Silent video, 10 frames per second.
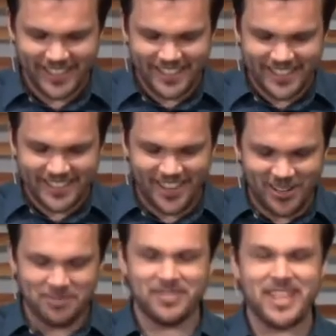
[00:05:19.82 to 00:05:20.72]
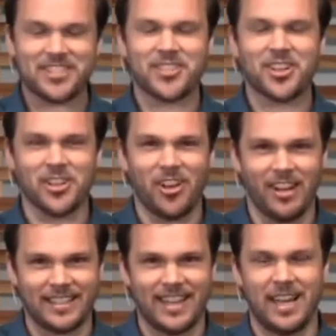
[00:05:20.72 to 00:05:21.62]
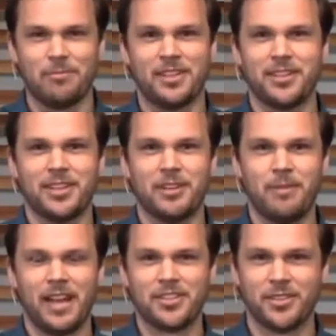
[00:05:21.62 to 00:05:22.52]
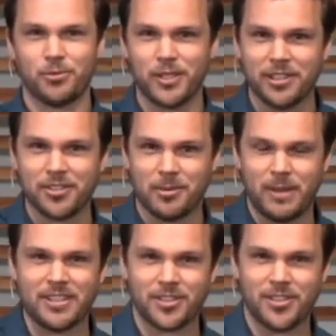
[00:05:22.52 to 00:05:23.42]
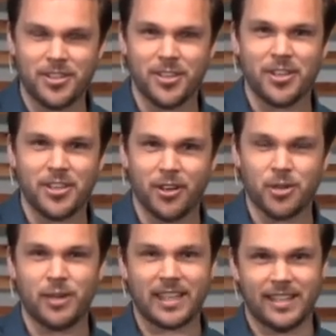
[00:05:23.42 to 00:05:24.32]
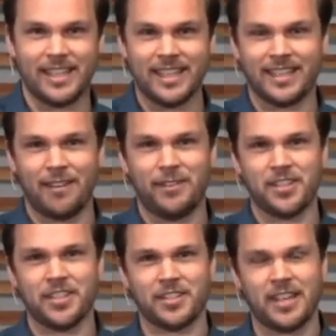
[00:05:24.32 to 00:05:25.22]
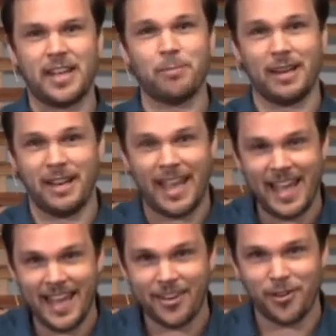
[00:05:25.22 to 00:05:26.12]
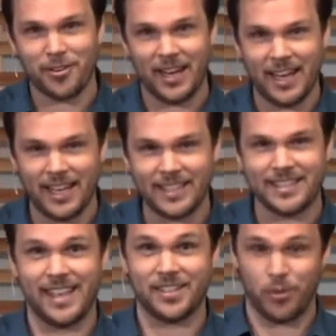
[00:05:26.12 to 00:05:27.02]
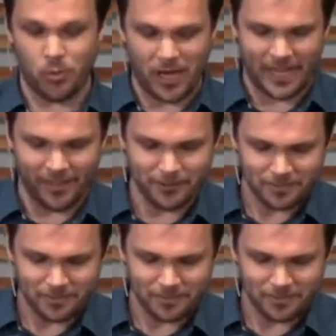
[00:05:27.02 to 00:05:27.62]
So this took a long time. As you can imagine, reels are meant so that you can go quickly and get that fish inside, but hand over hand, it takes a while.